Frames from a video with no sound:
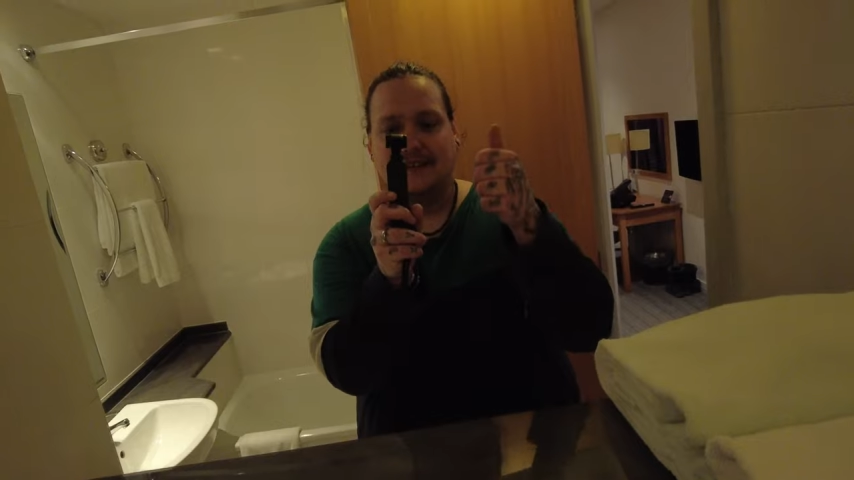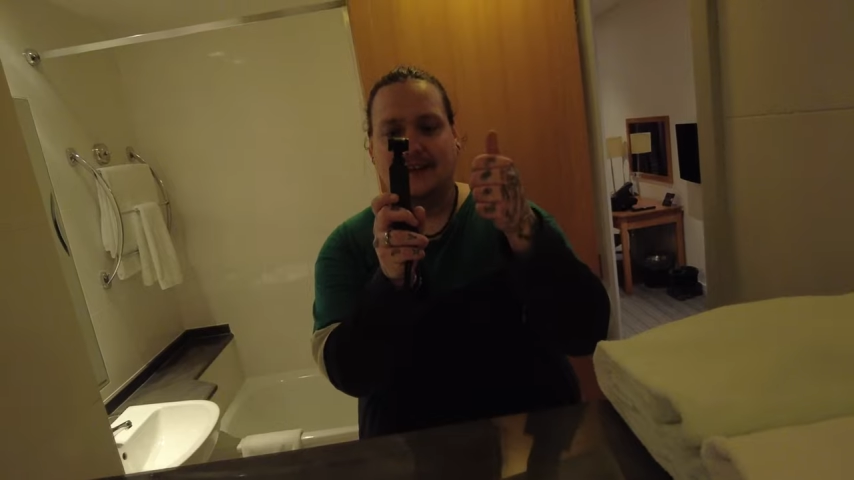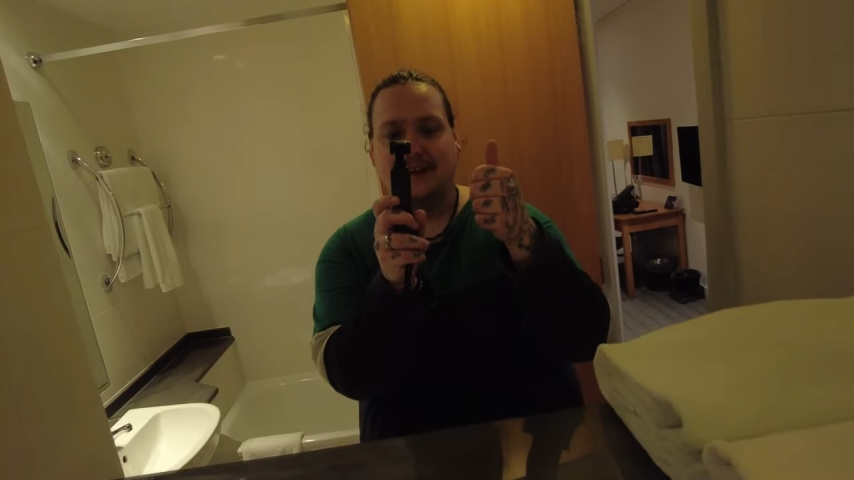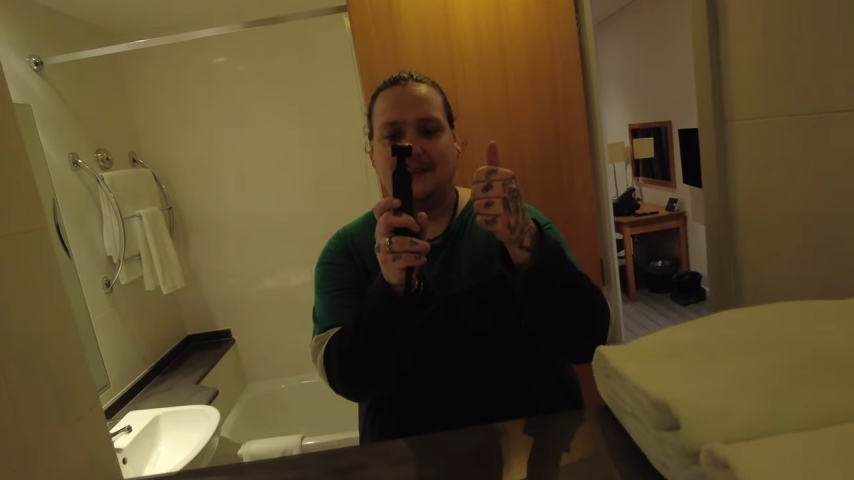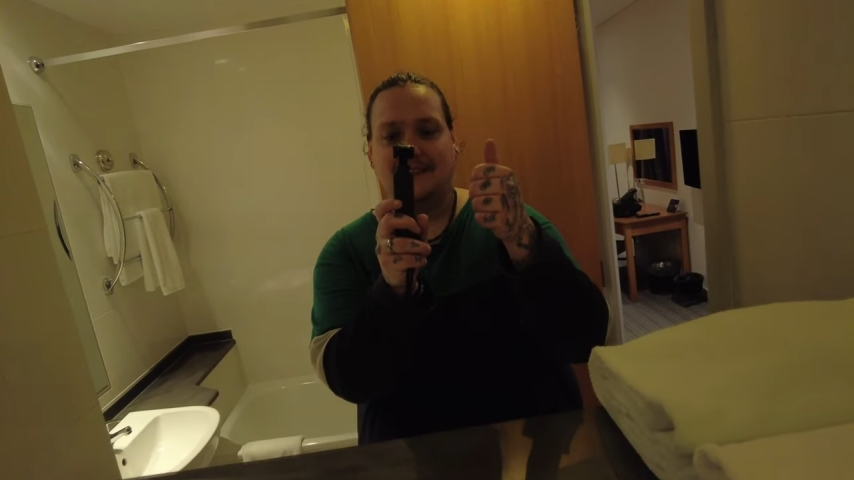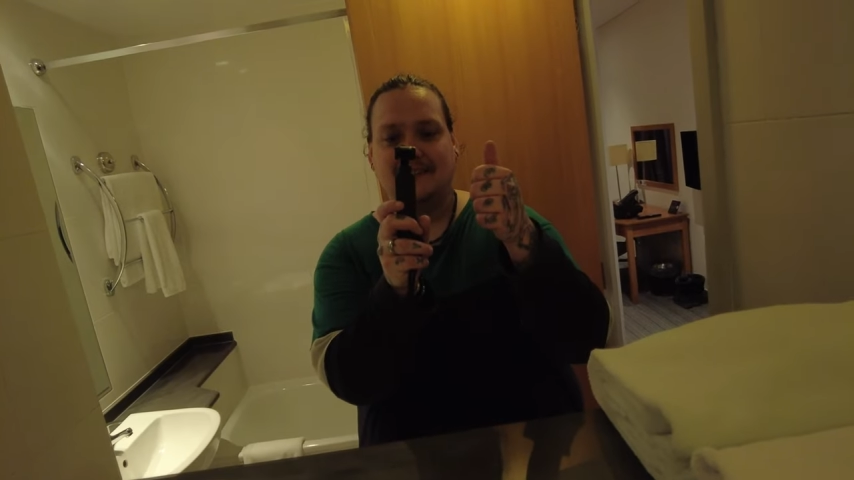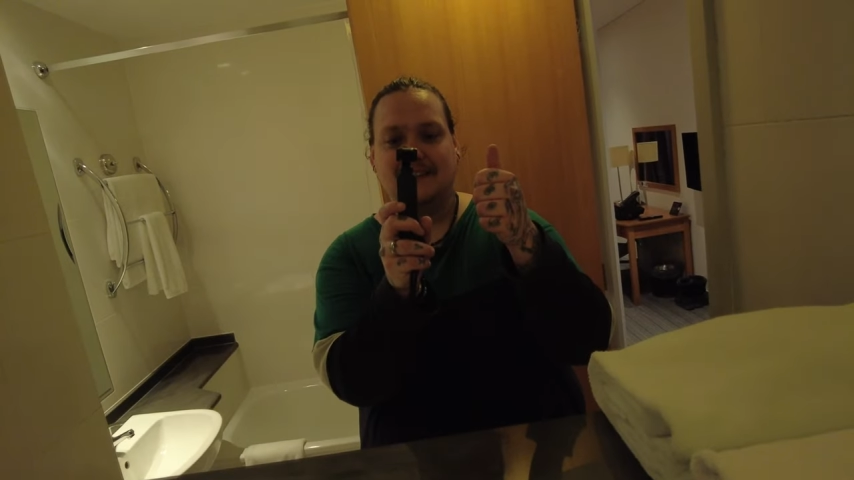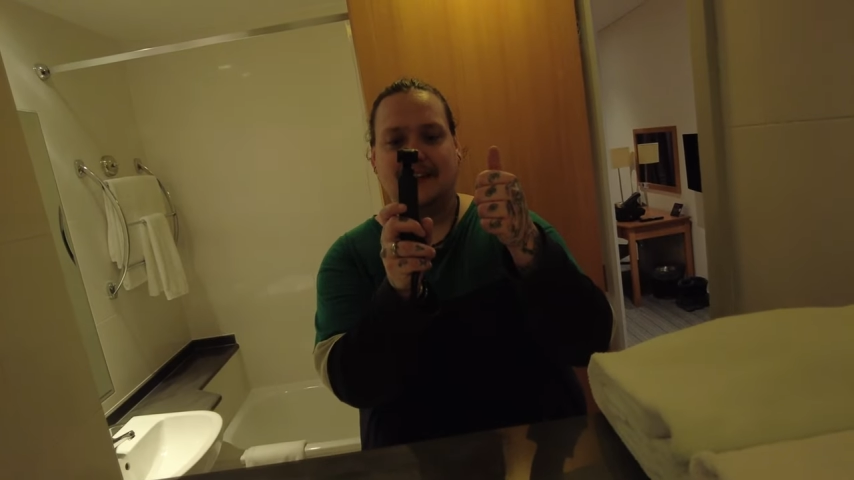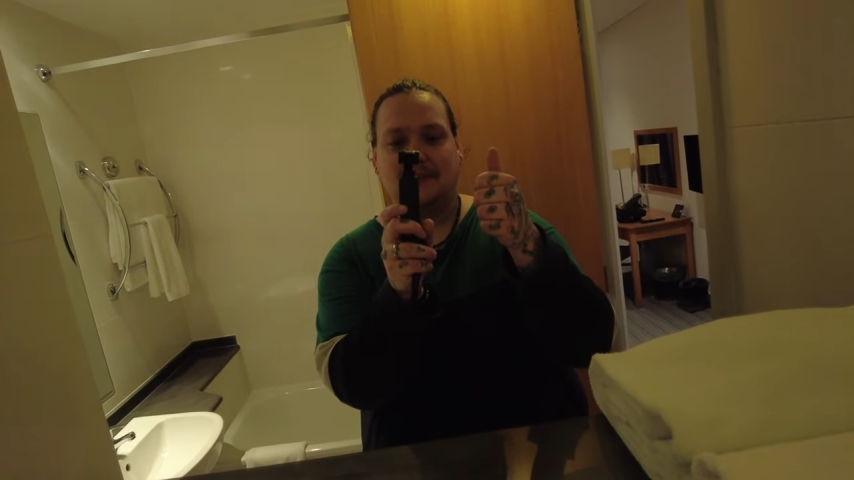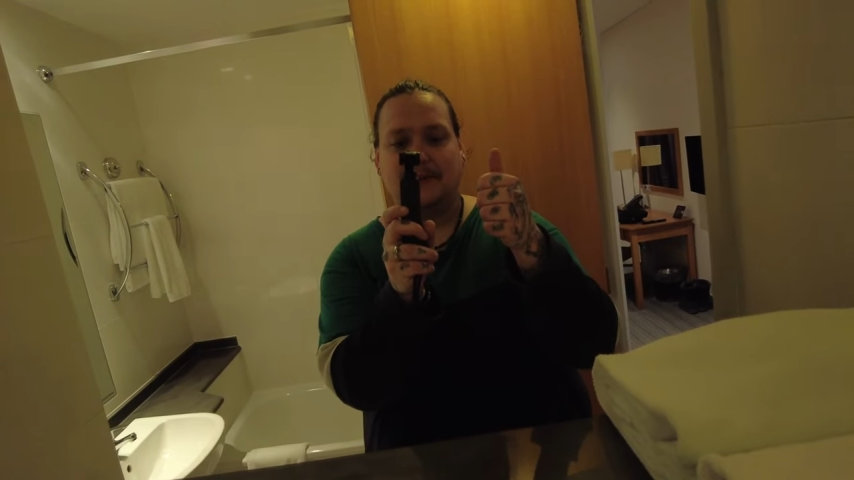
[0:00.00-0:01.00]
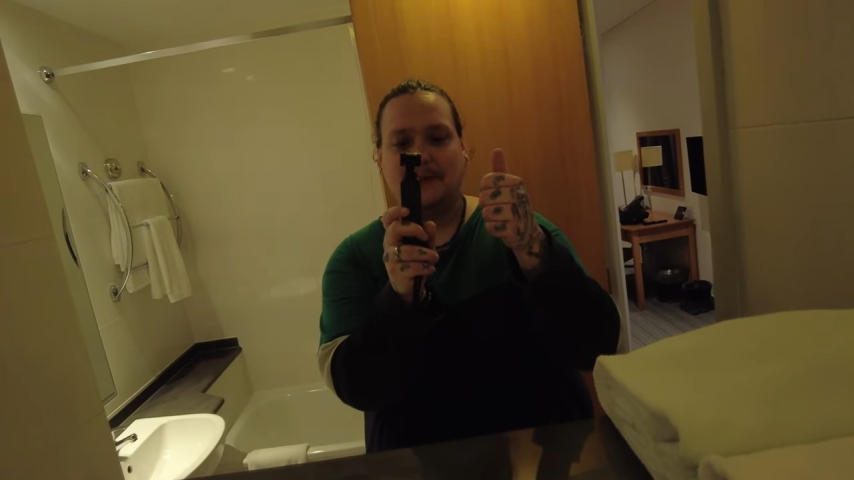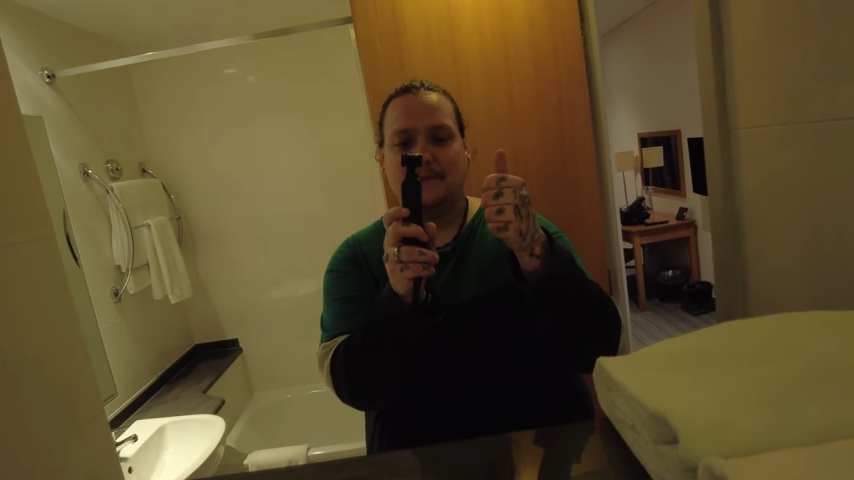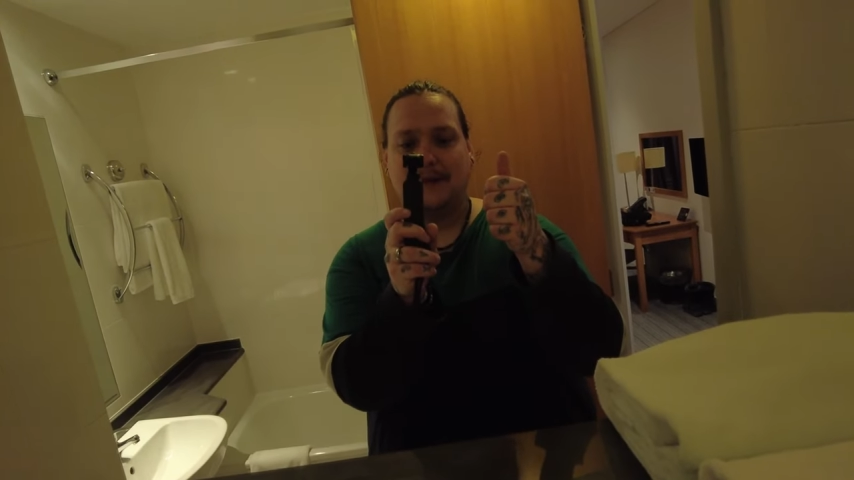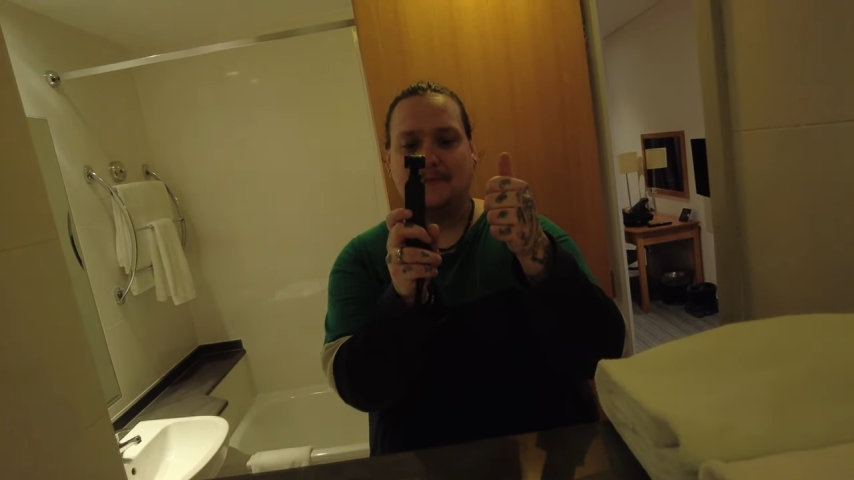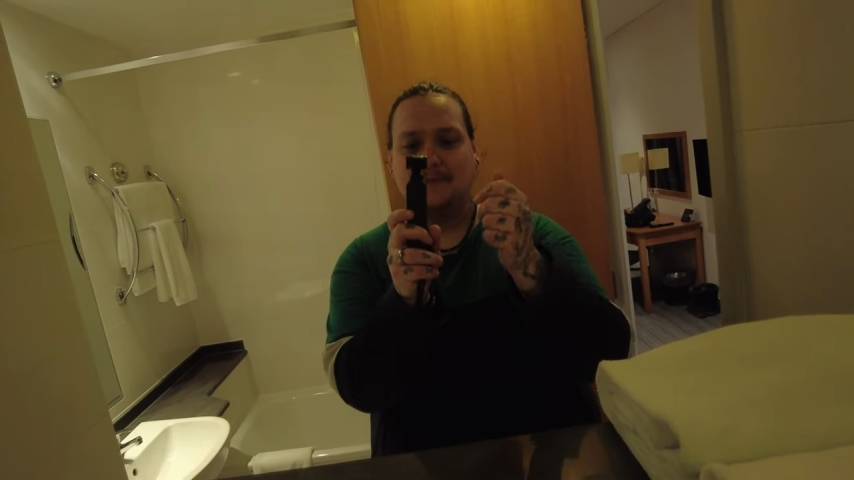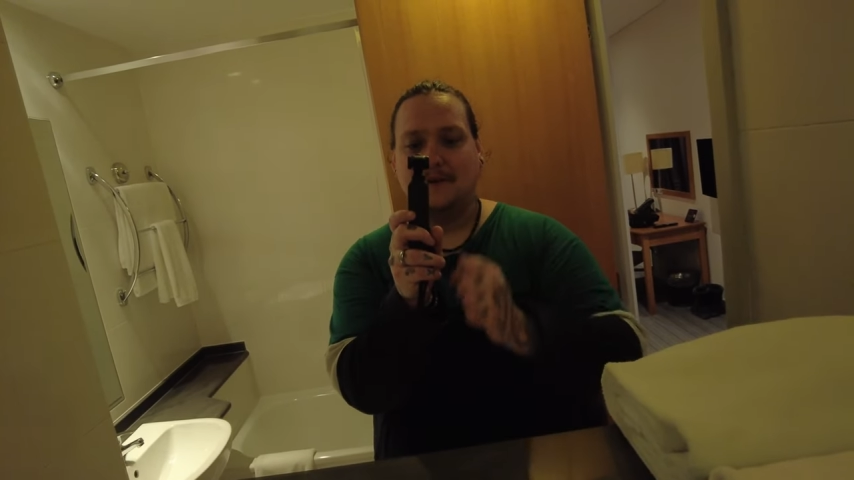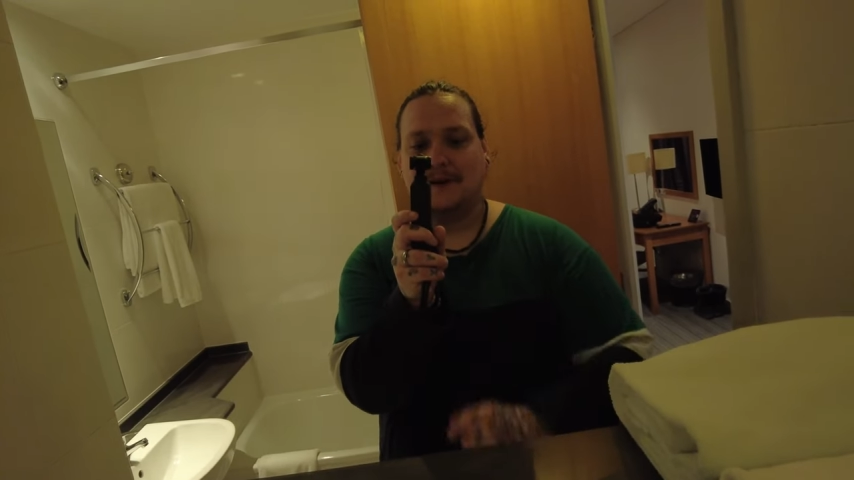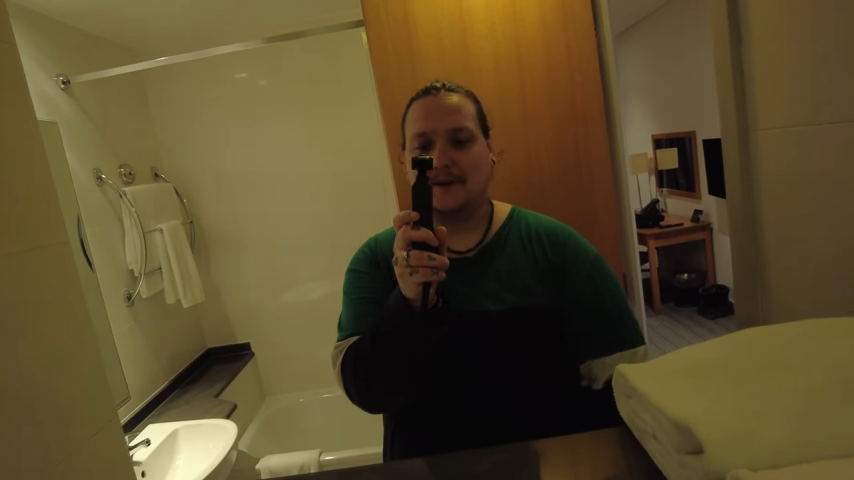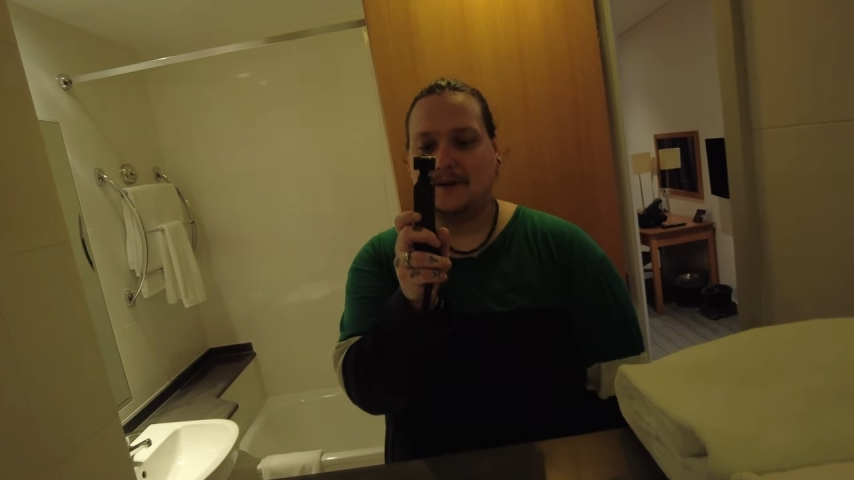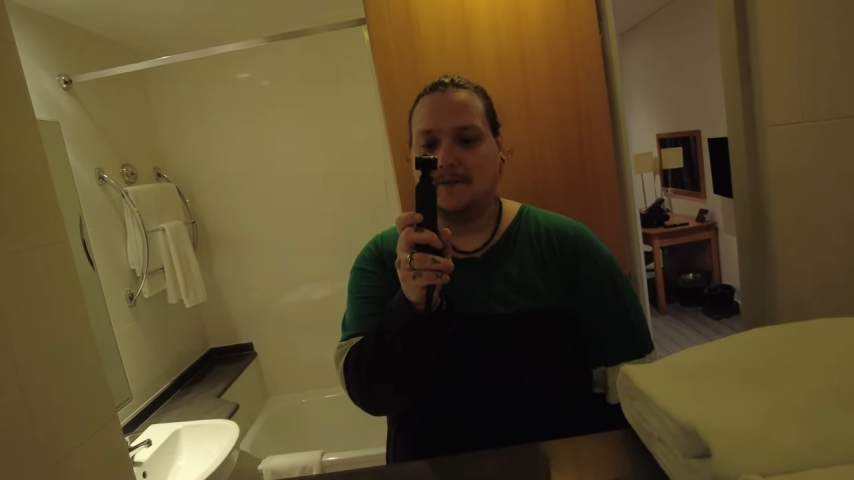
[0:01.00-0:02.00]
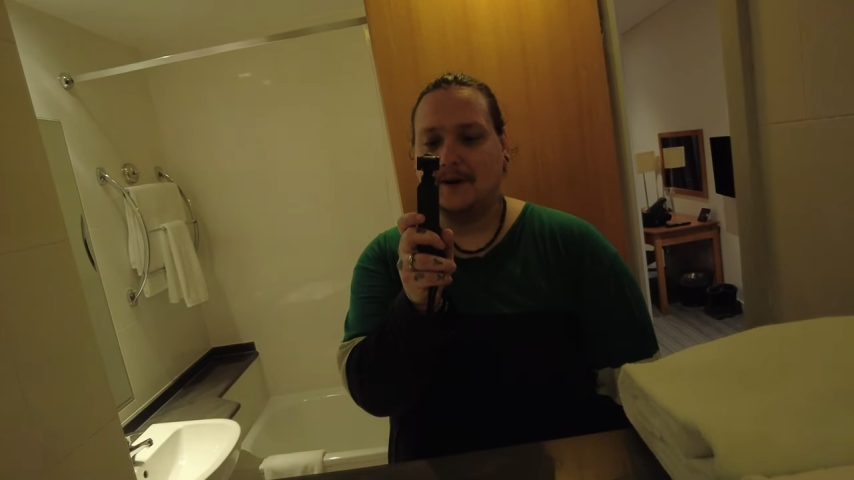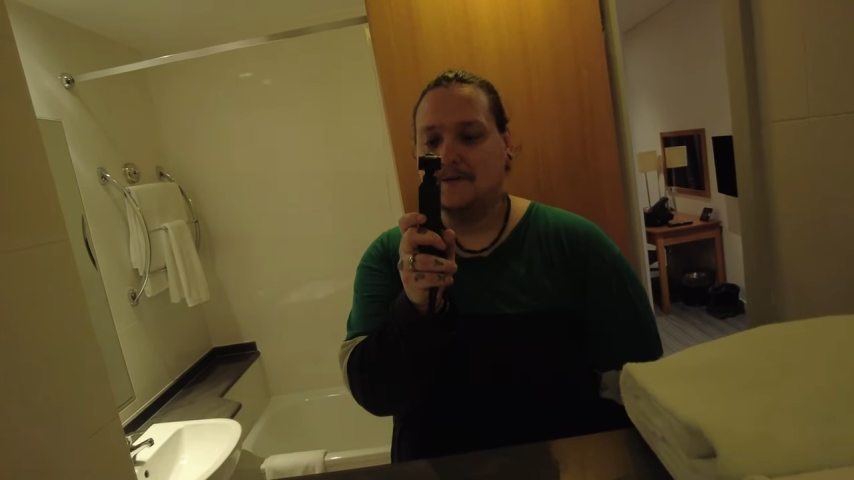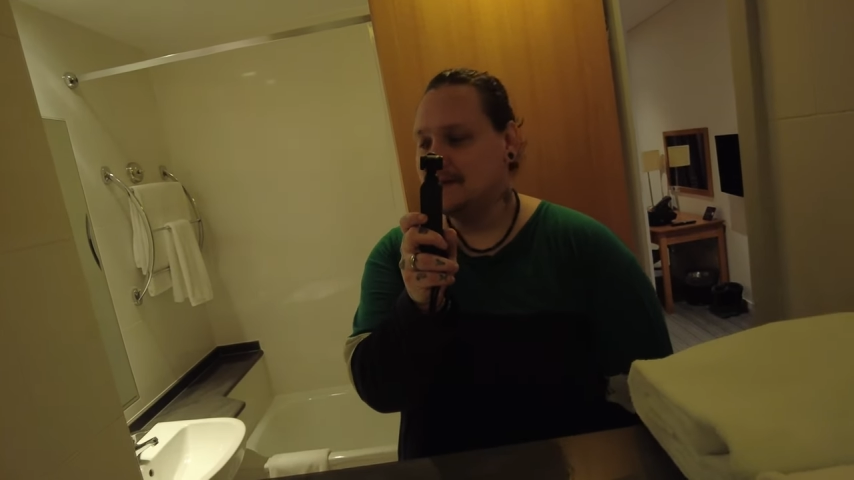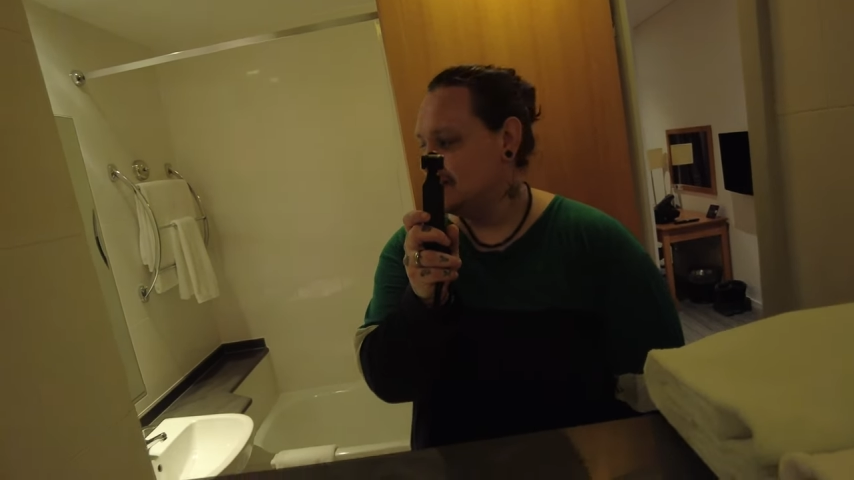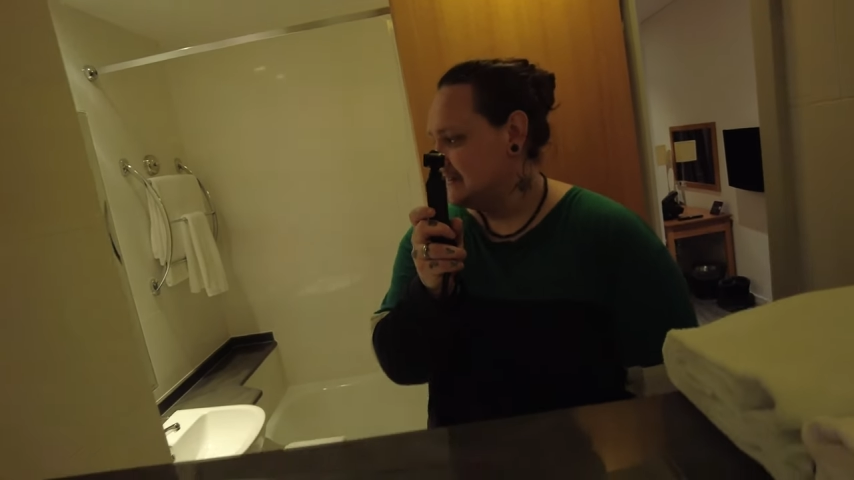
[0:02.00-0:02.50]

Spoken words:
Hello, how are you people? Hope you're well.